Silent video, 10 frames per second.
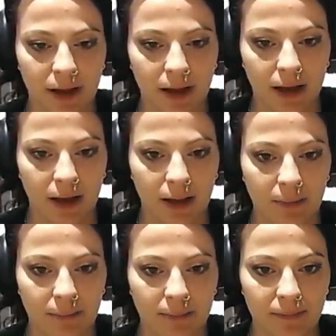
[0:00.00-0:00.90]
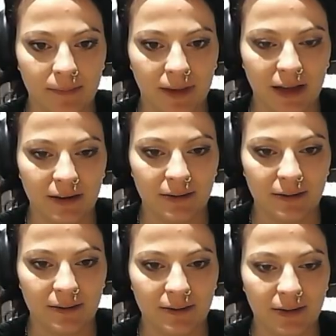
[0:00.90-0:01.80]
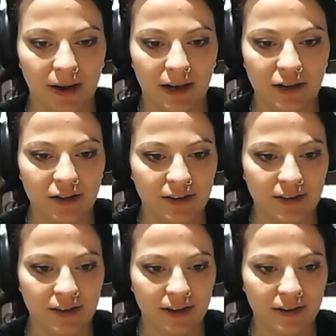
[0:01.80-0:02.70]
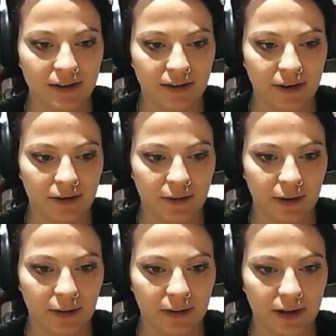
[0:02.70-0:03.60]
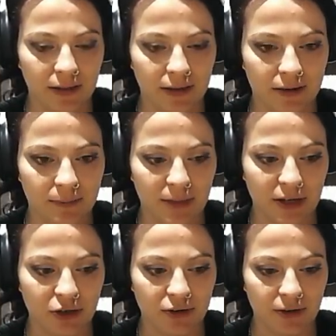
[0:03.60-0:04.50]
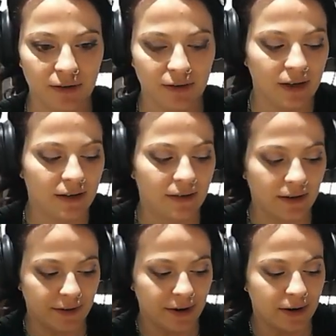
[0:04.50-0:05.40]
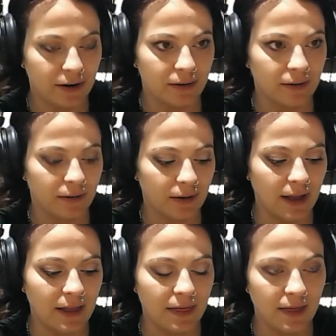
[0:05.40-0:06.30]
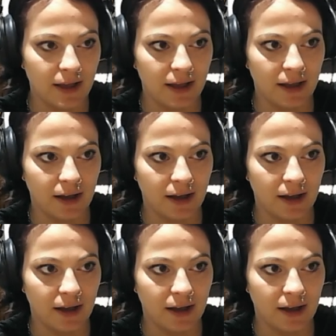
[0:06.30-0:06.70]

I I just did the interior, so I don't think there's pictures of the interior in the